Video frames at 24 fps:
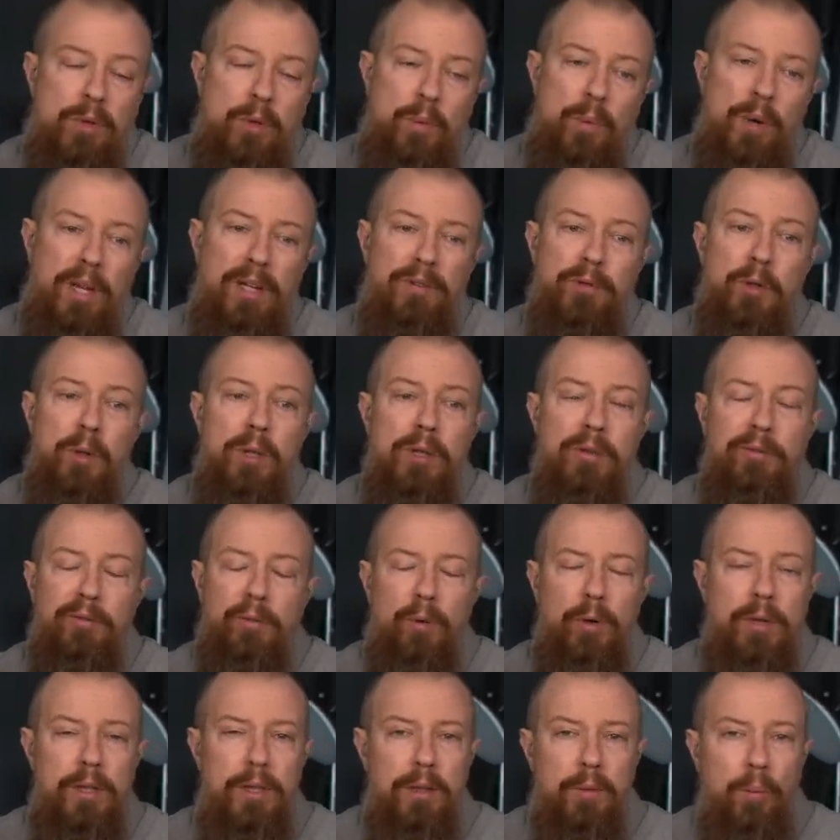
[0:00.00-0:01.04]
Well, if you can
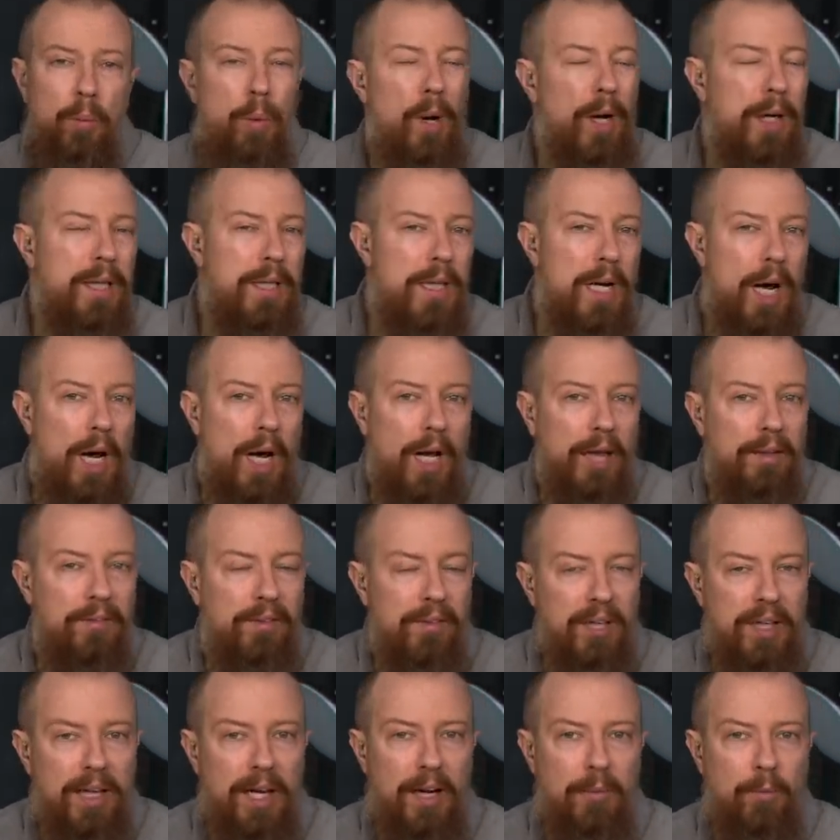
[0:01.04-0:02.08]
afford it, why not?
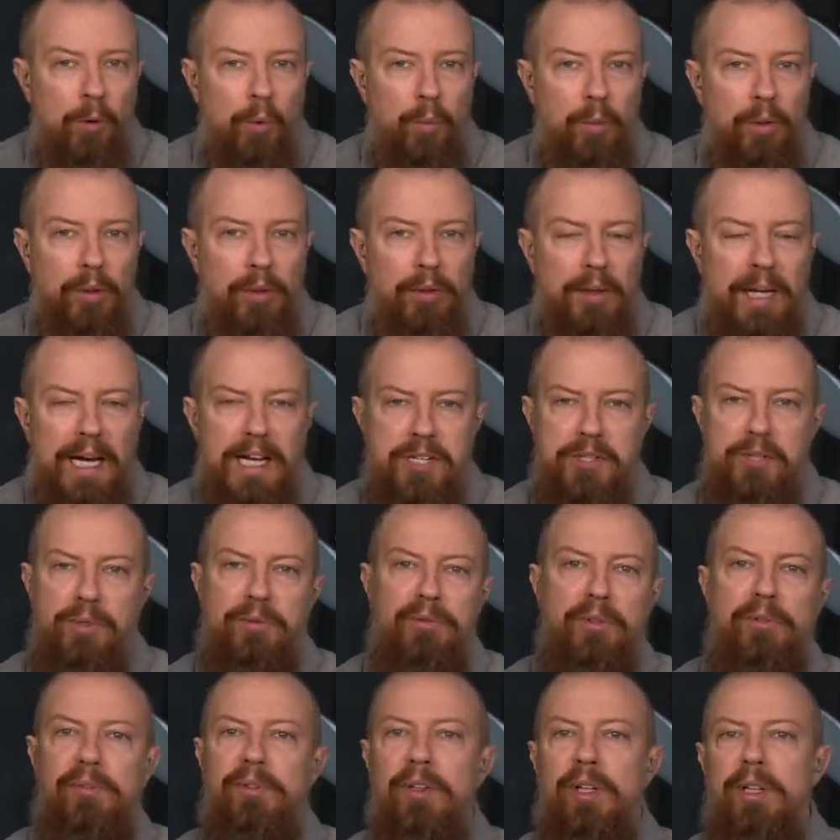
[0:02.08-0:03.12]
The camera will last you
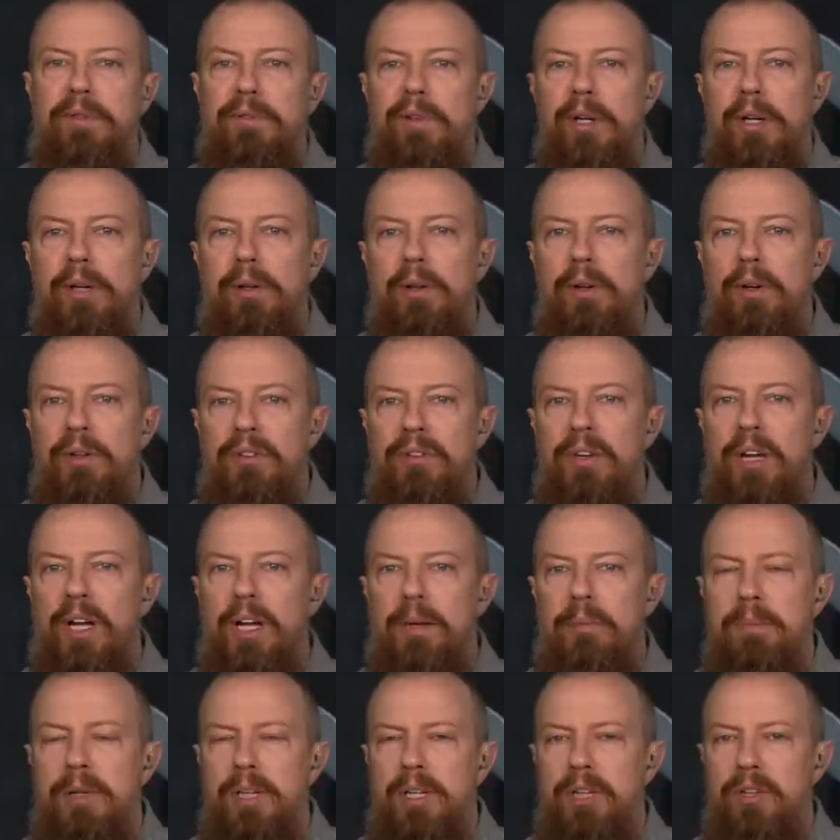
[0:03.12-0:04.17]
for a very, very long
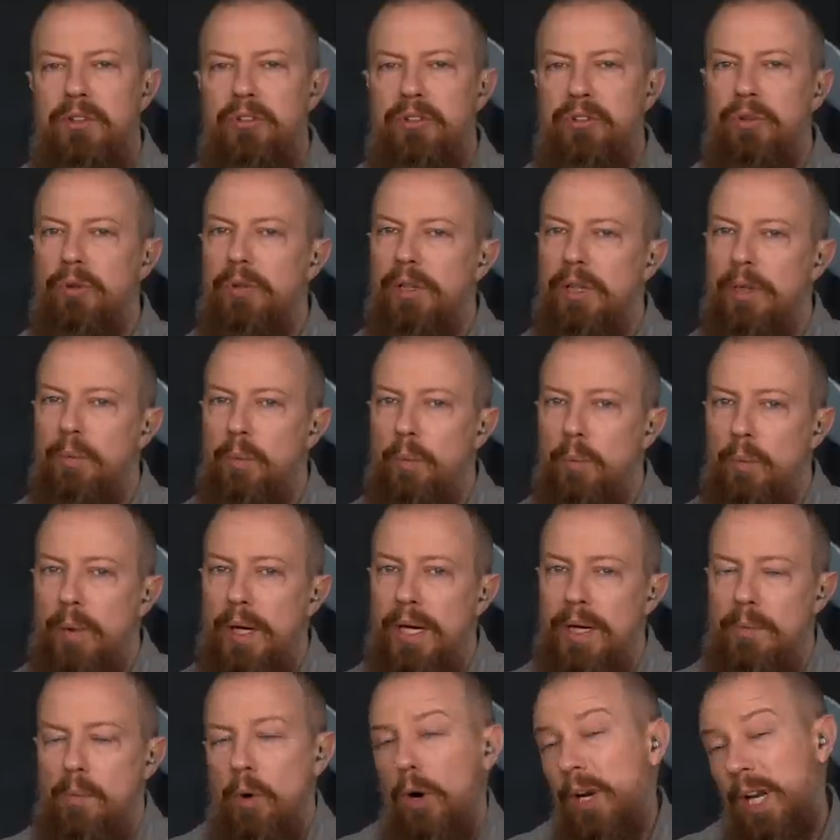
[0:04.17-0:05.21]
time, but it is certainly
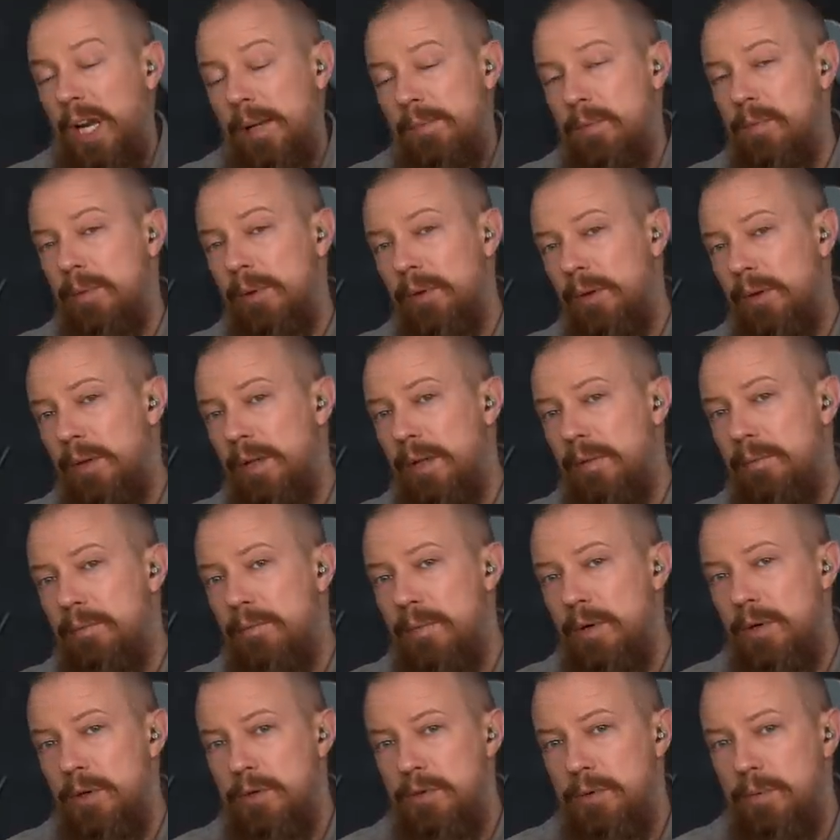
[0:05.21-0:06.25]
way more capable
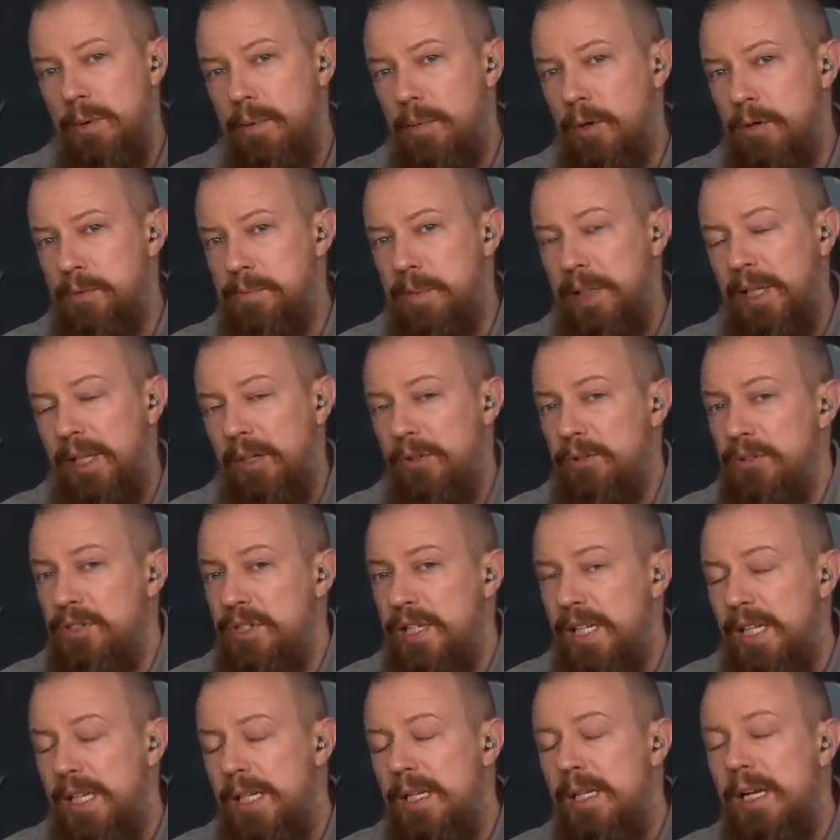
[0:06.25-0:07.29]
than most what most beginners
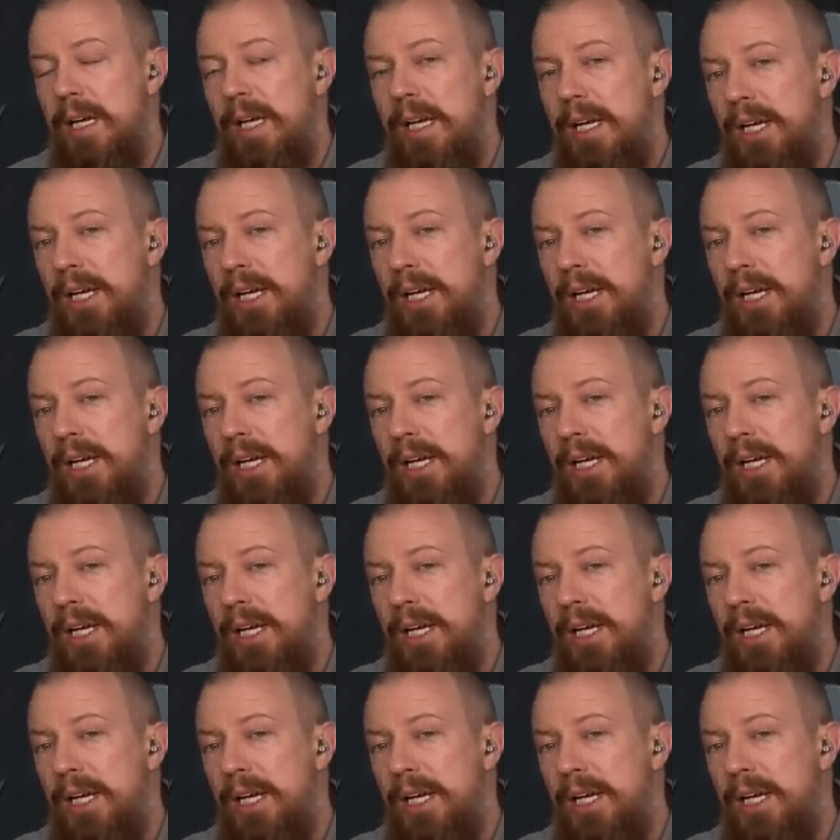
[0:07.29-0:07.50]
need.